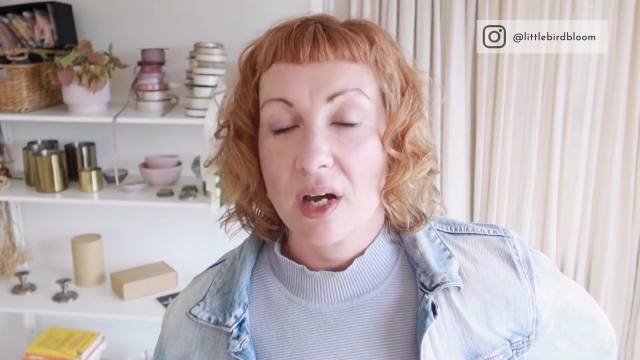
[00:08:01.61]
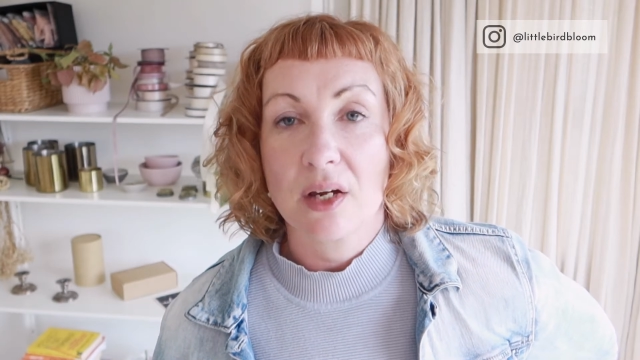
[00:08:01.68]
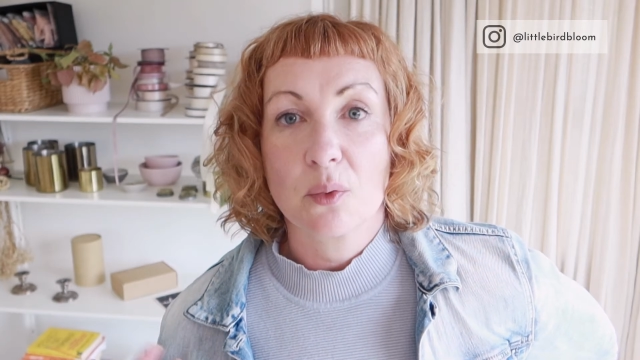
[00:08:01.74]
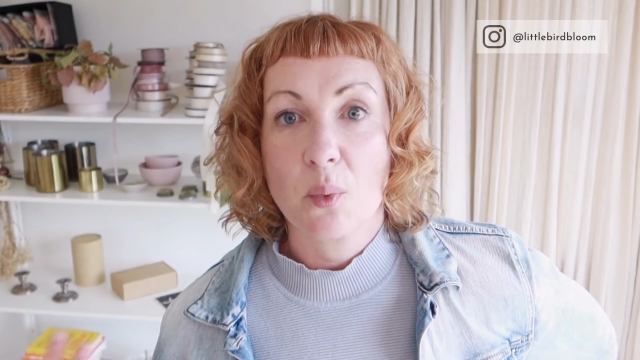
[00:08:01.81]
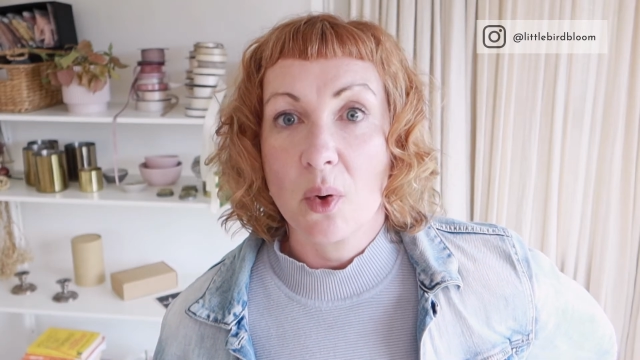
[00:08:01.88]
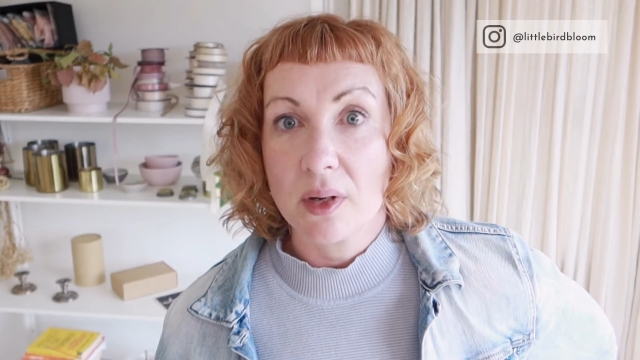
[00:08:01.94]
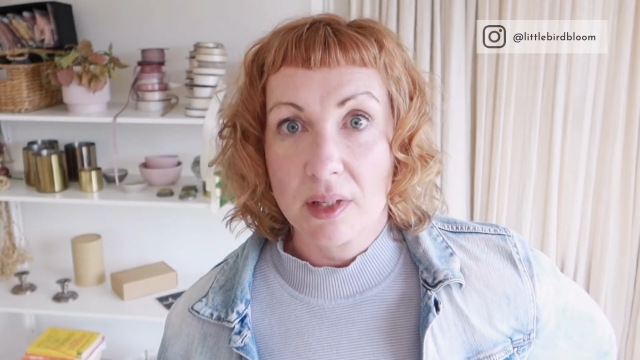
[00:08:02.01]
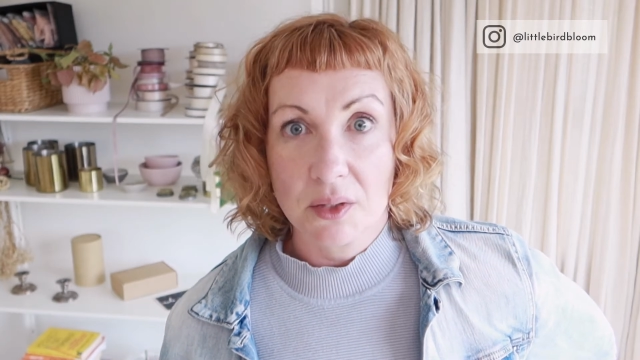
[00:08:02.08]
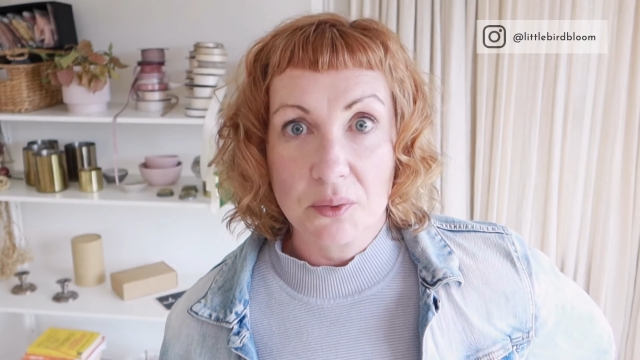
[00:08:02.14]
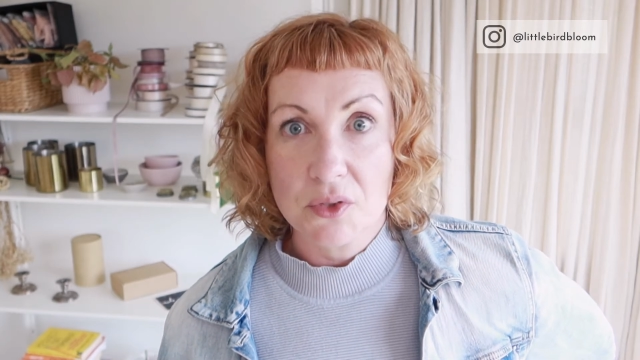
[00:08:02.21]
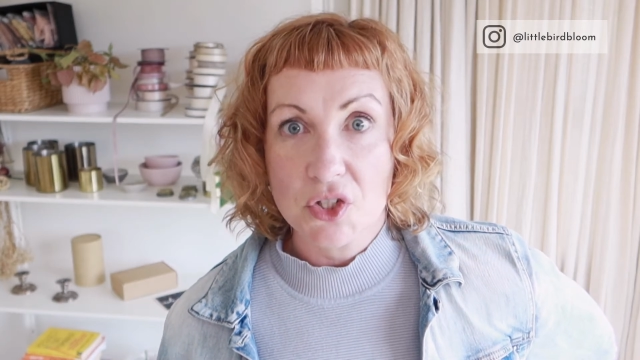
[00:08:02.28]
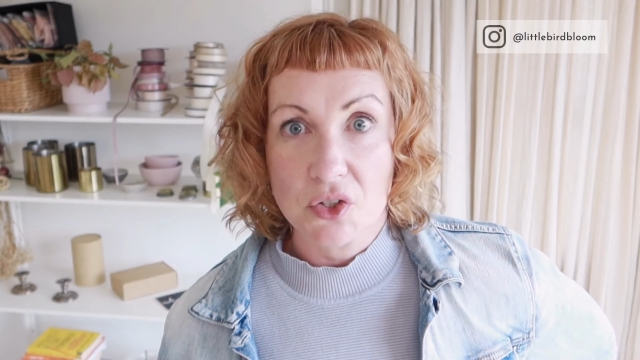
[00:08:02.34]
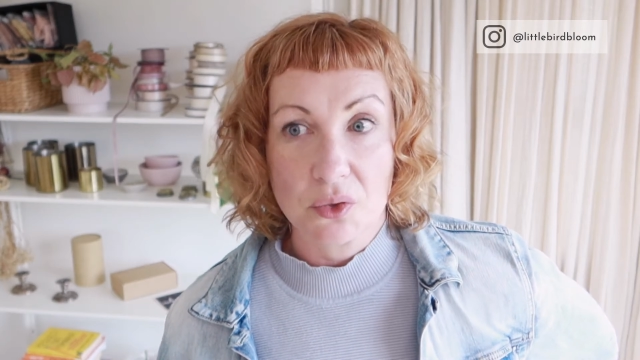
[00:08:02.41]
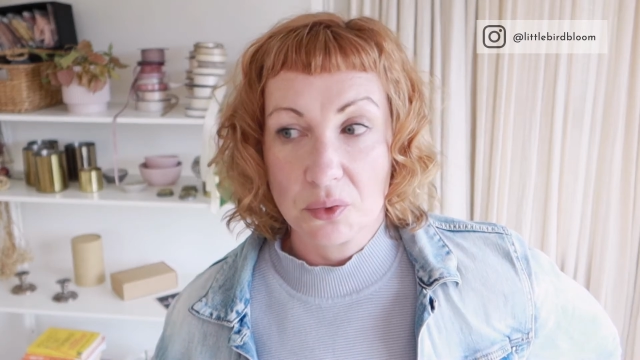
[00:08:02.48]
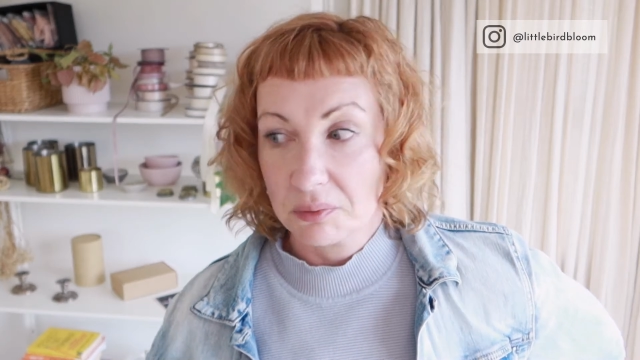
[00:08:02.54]
I want you
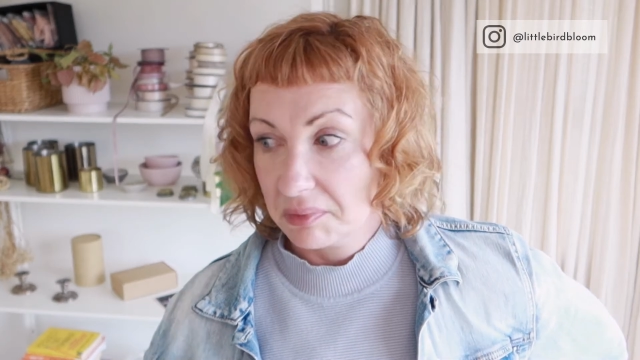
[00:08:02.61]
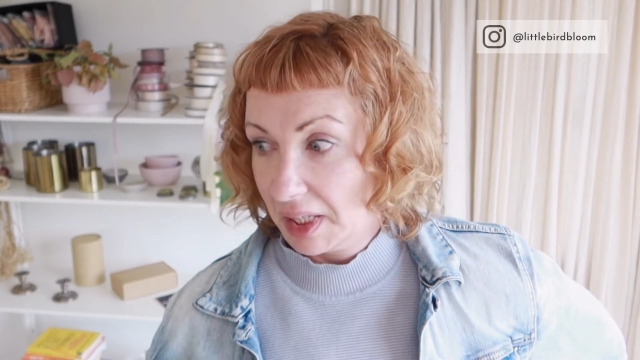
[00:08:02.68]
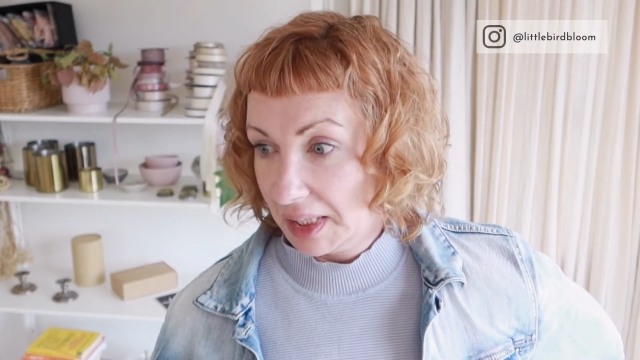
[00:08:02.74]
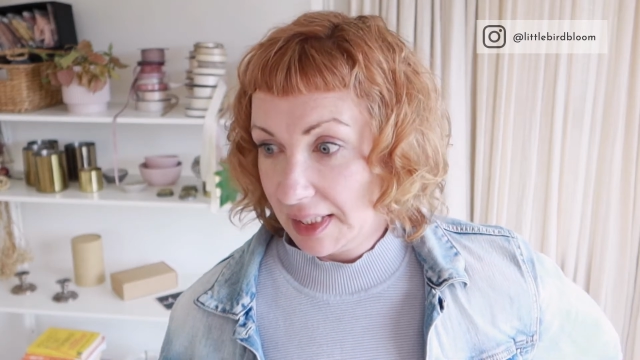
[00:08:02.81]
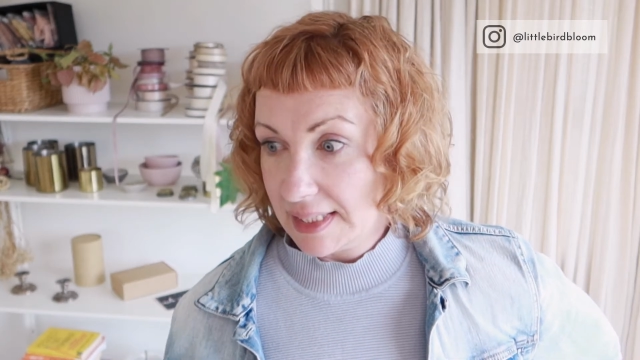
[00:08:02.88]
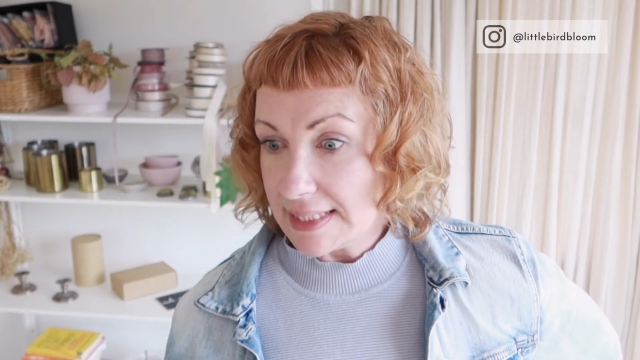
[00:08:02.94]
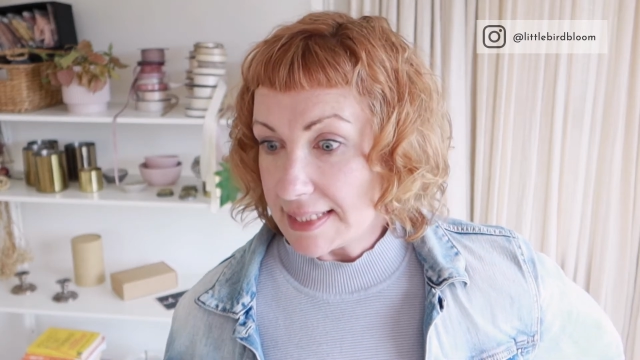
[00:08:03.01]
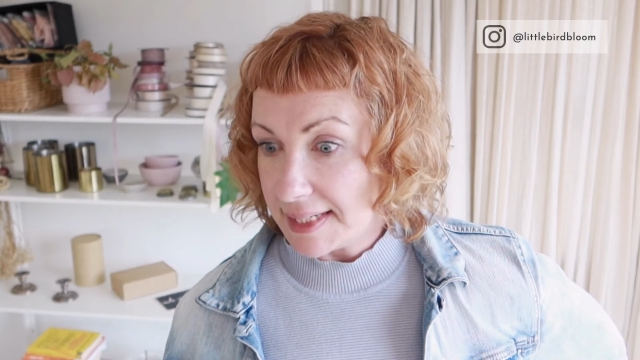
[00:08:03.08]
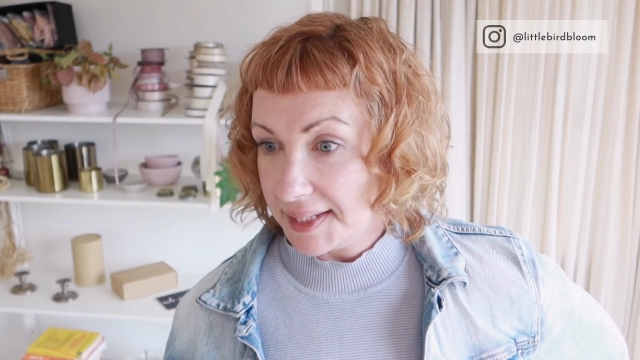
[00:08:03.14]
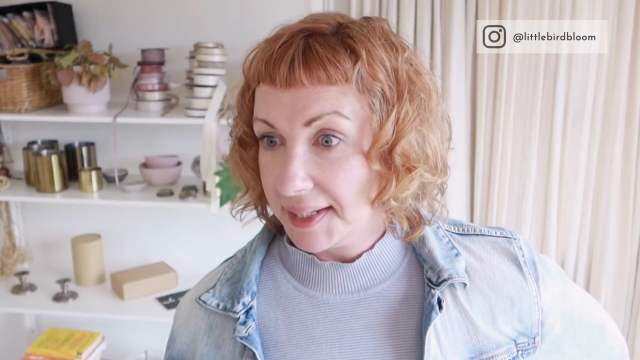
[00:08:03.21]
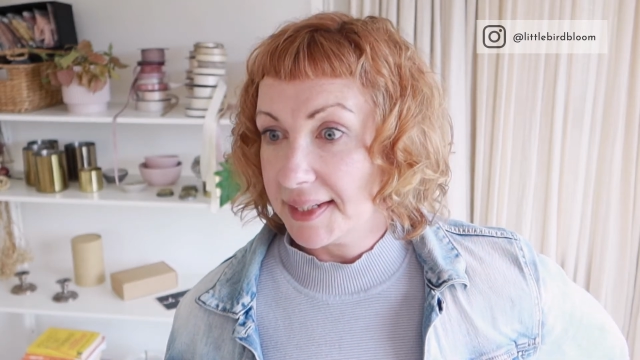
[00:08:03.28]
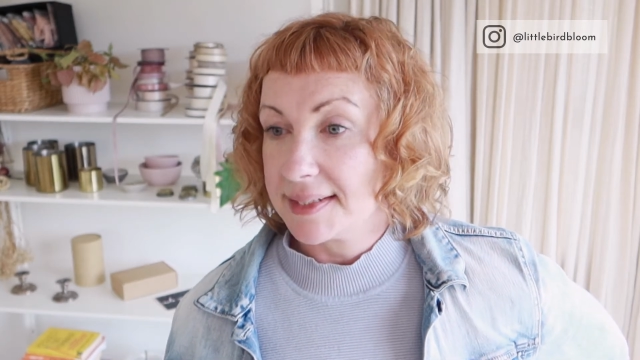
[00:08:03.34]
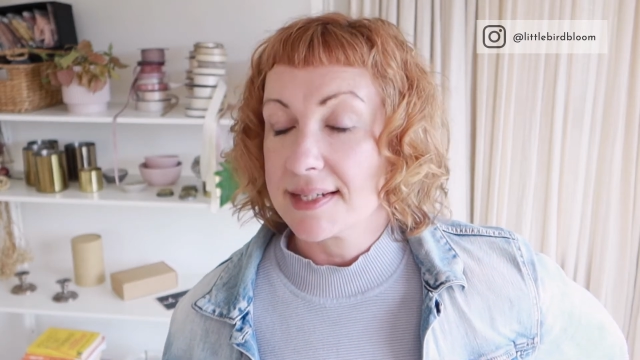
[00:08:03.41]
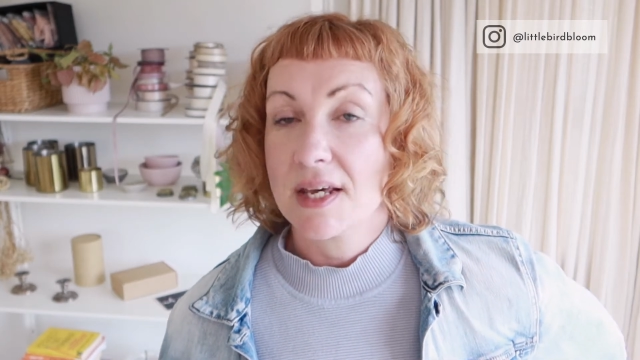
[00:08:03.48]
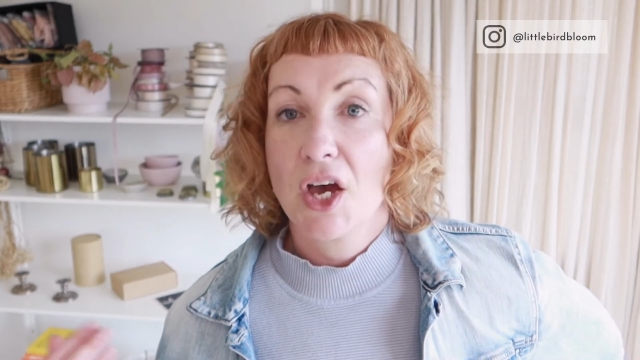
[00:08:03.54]
to clean
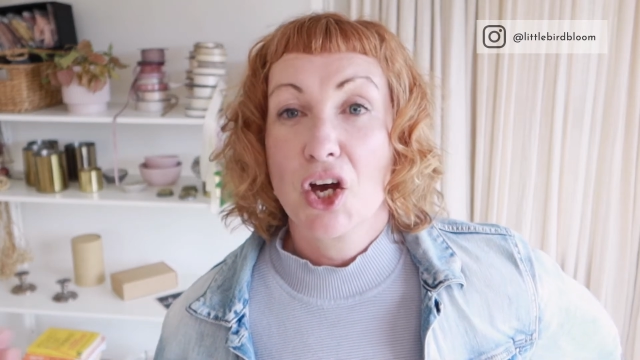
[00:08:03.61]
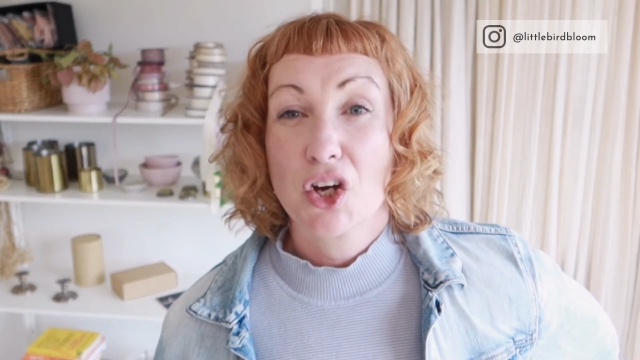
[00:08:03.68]
slate,